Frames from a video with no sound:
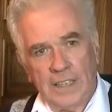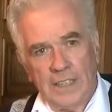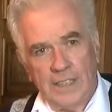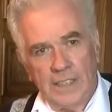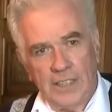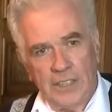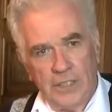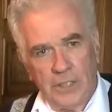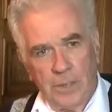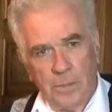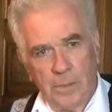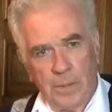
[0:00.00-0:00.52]

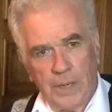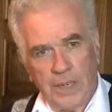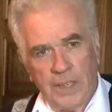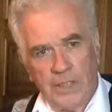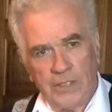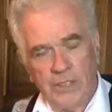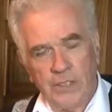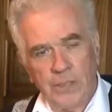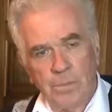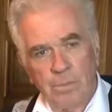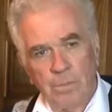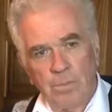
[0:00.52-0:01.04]

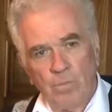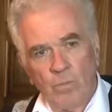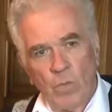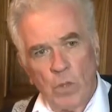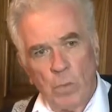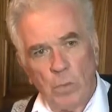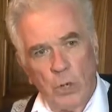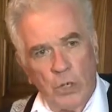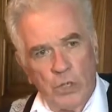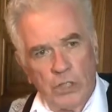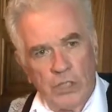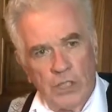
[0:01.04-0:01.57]
dissipates.
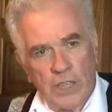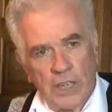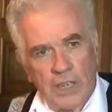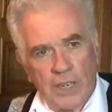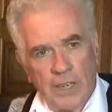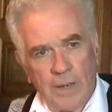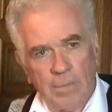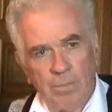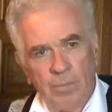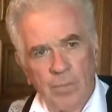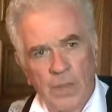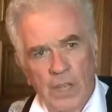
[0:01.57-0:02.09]
But
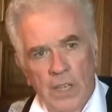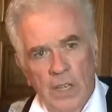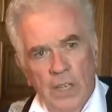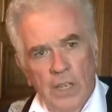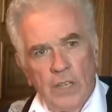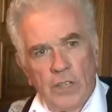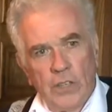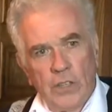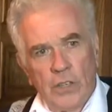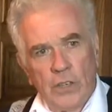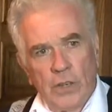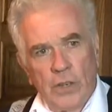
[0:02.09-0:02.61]

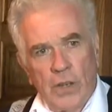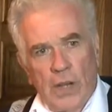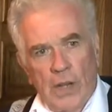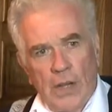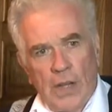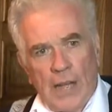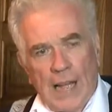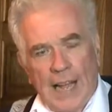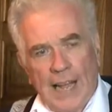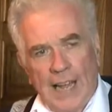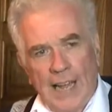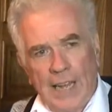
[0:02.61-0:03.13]

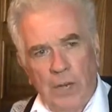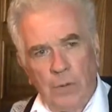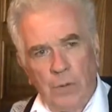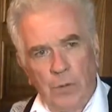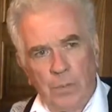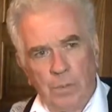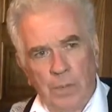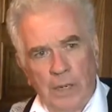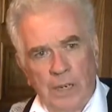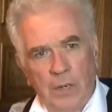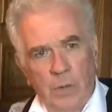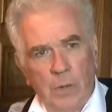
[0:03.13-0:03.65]
I
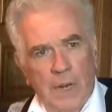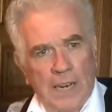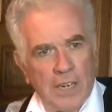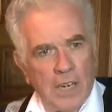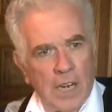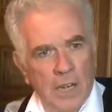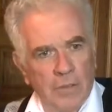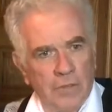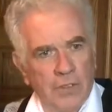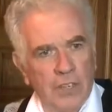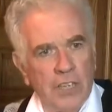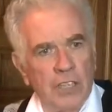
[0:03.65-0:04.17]
would be quite
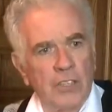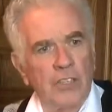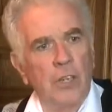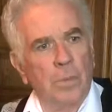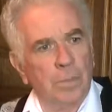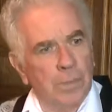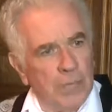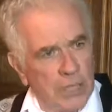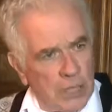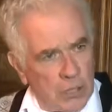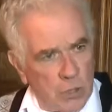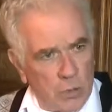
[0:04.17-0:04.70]
confident
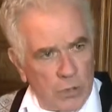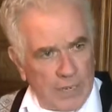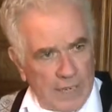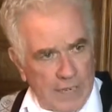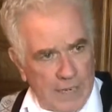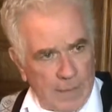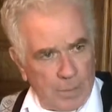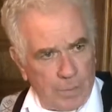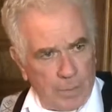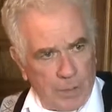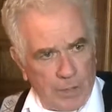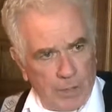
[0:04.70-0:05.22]
something's going to
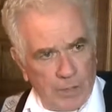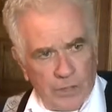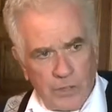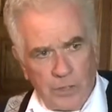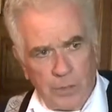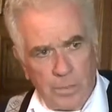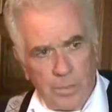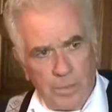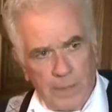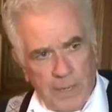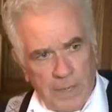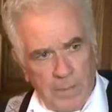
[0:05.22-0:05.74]
happen. There's
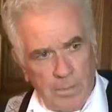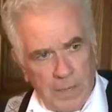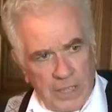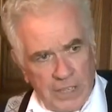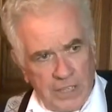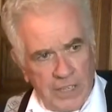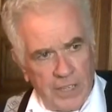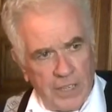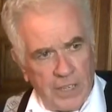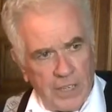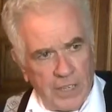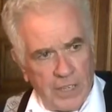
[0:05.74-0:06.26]
a big
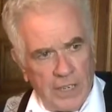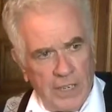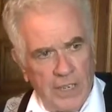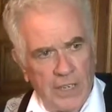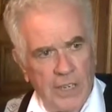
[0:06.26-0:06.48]
meeting.